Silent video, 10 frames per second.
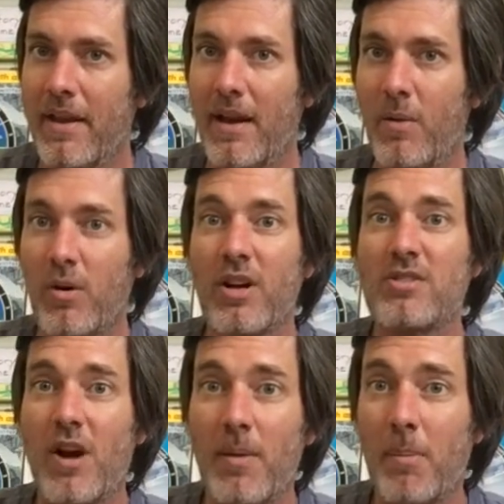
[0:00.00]
We're going to talk
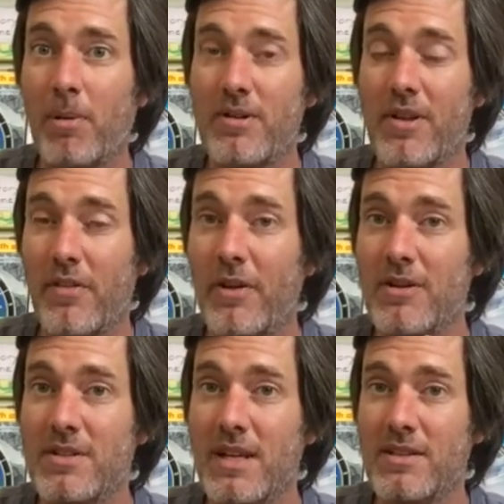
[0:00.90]
about birds on
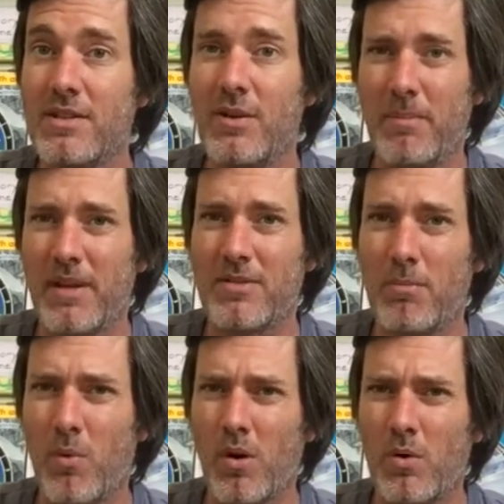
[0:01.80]
Thursday too and make some more
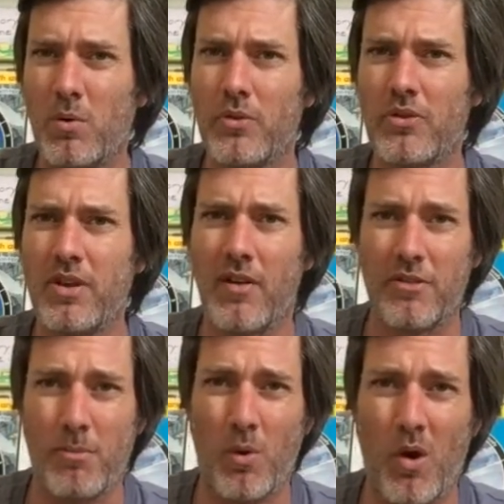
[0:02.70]
cool stuff, some
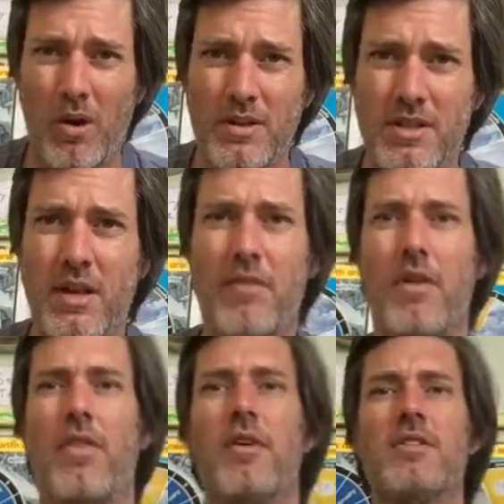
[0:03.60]
more art stuff on Thursday.